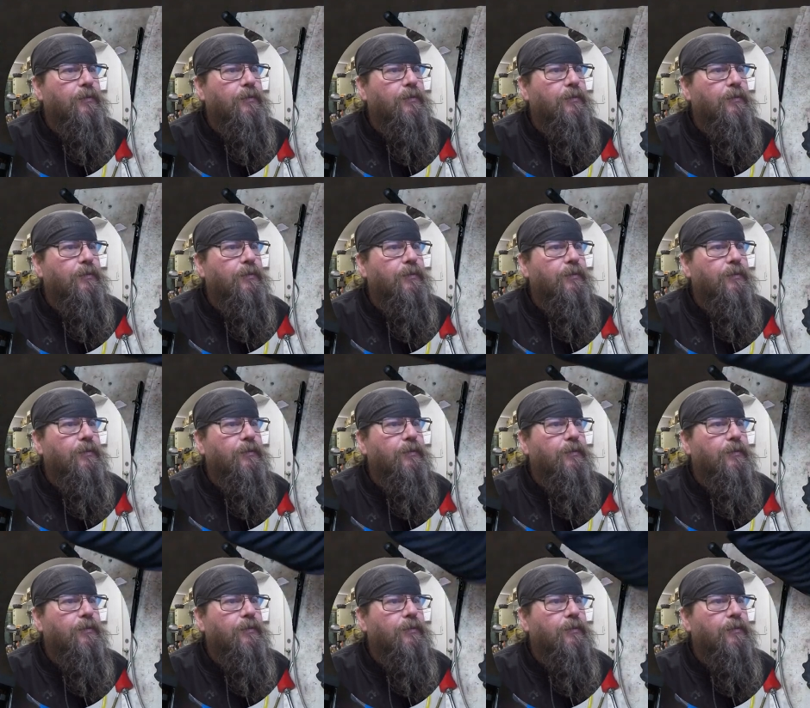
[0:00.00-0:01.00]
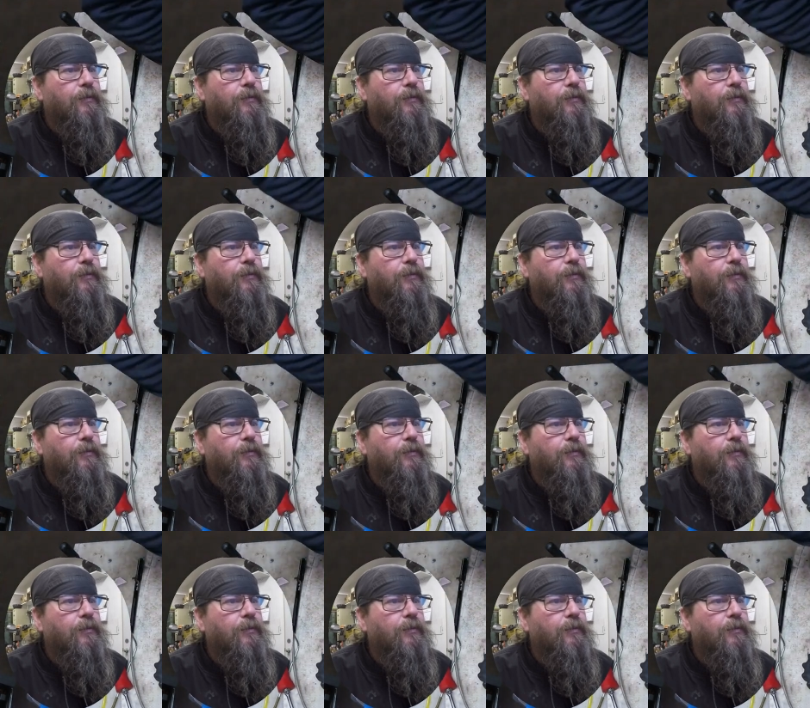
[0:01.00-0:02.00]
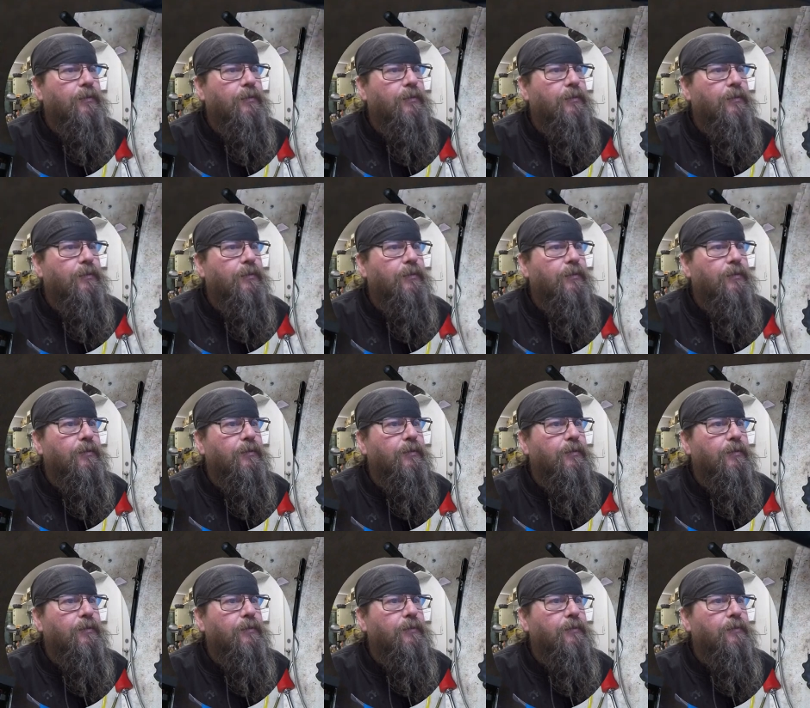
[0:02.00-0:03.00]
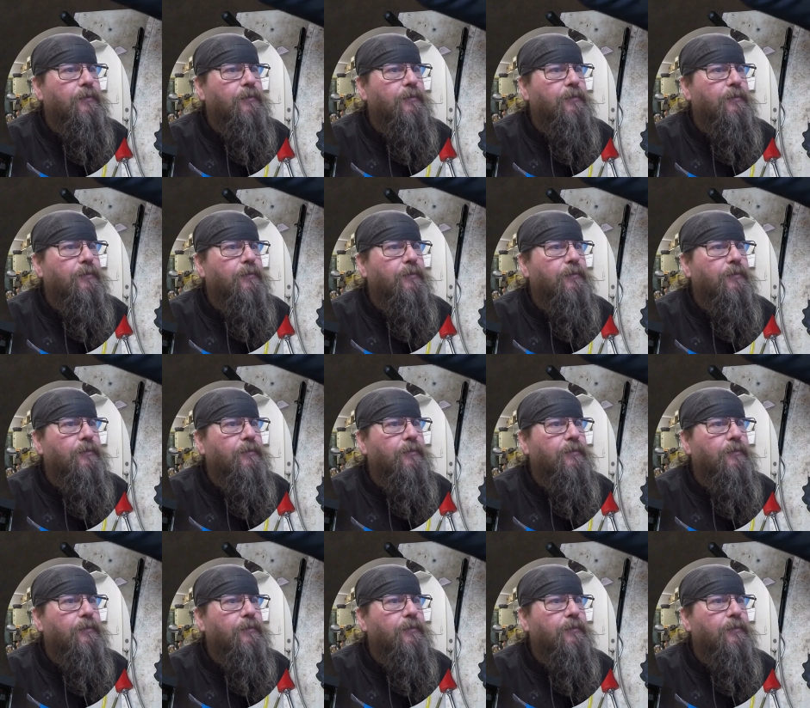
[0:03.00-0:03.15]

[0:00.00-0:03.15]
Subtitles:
No one is speaking in this clip.